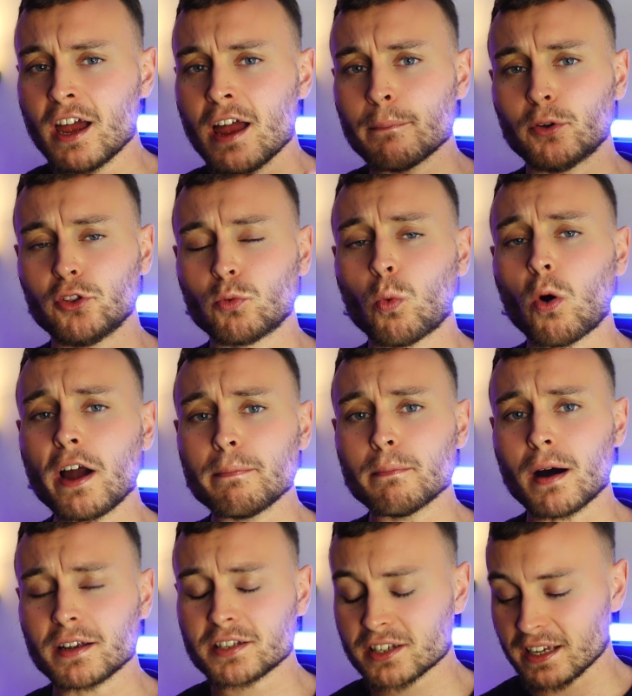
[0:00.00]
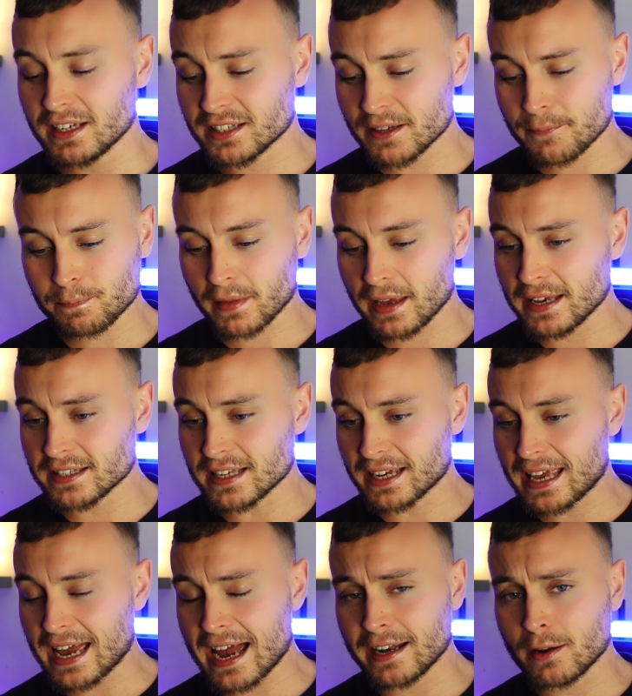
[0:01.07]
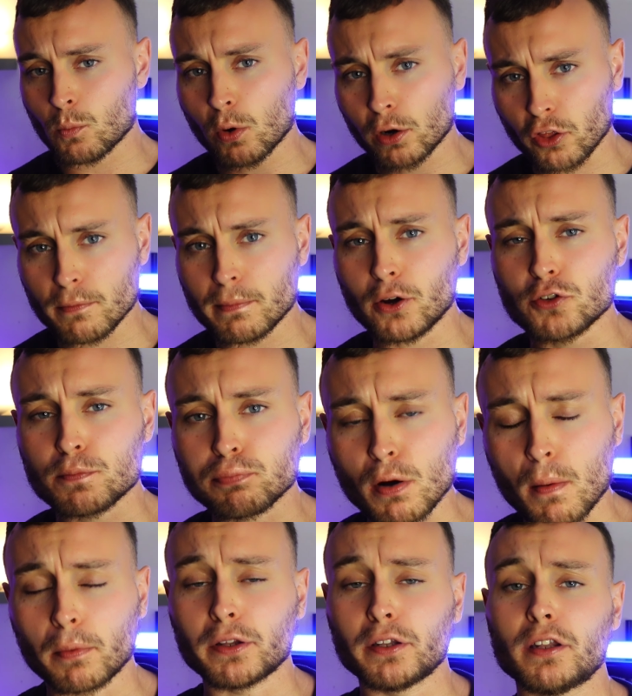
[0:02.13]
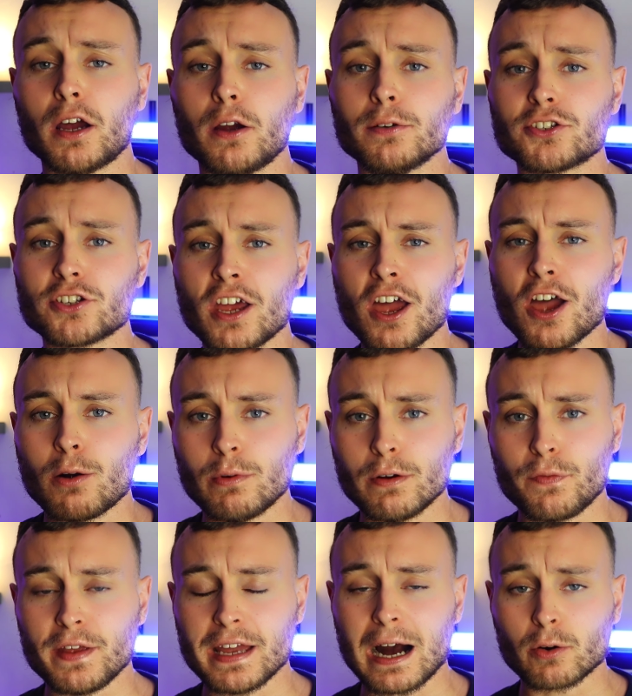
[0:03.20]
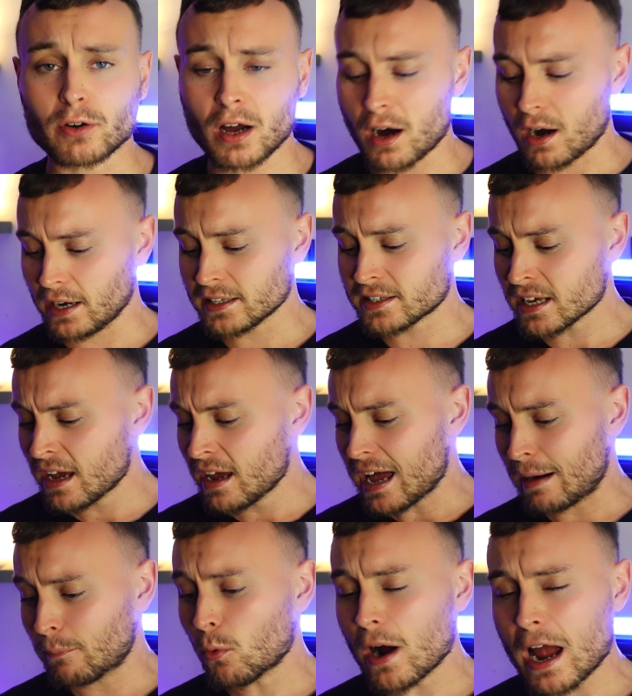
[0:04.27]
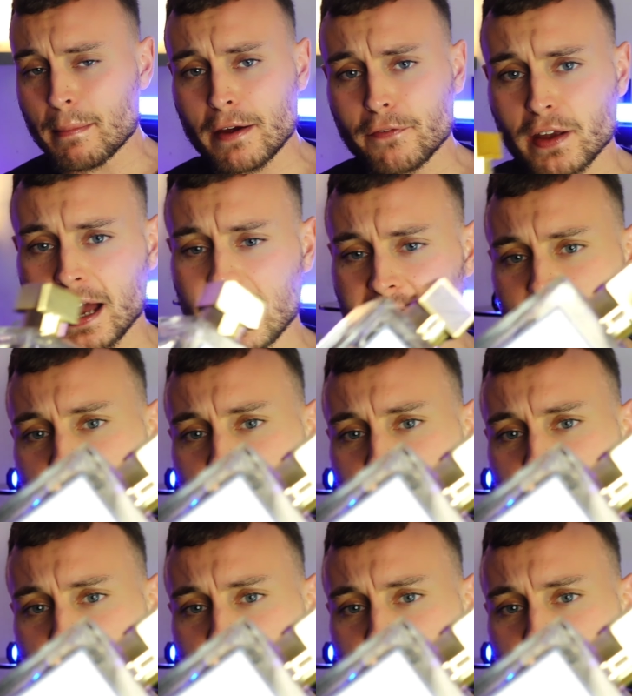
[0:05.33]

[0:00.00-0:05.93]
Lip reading: but the white musk is again one of the most prominent notes with the aldehydes. And what MFK